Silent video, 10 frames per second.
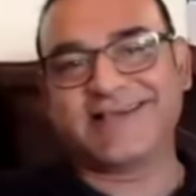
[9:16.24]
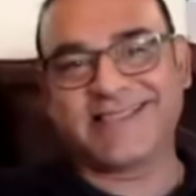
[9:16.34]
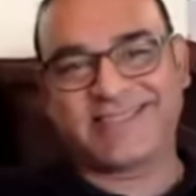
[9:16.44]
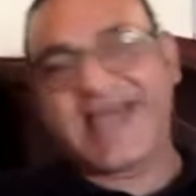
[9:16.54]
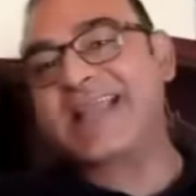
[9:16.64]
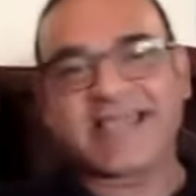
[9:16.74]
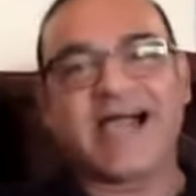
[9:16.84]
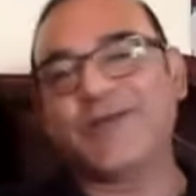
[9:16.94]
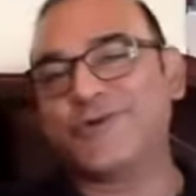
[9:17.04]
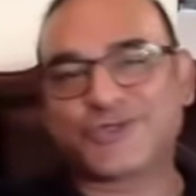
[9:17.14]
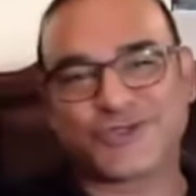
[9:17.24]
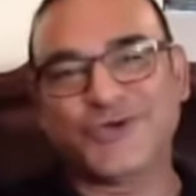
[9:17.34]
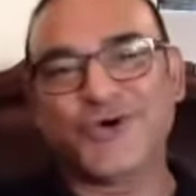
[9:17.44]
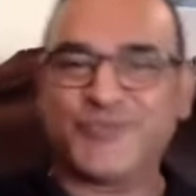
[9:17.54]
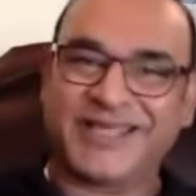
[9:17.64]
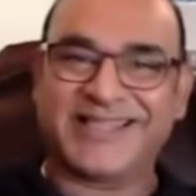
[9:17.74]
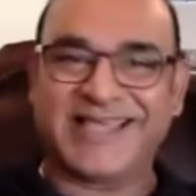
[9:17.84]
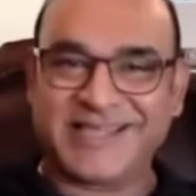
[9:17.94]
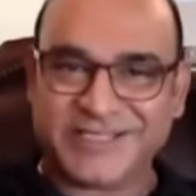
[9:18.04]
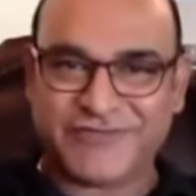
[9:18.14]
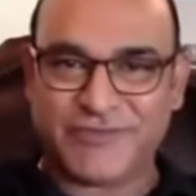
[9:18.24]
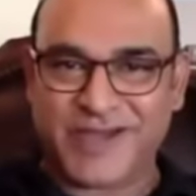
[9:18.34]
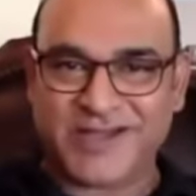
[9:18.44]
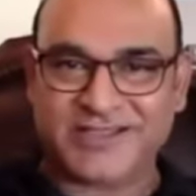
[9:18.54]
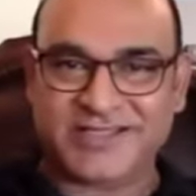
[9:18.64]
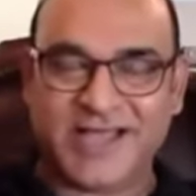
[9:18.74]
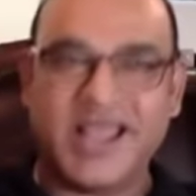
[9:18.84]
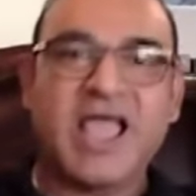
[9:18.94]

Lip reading: that guy who's opening the innings for Pakistan.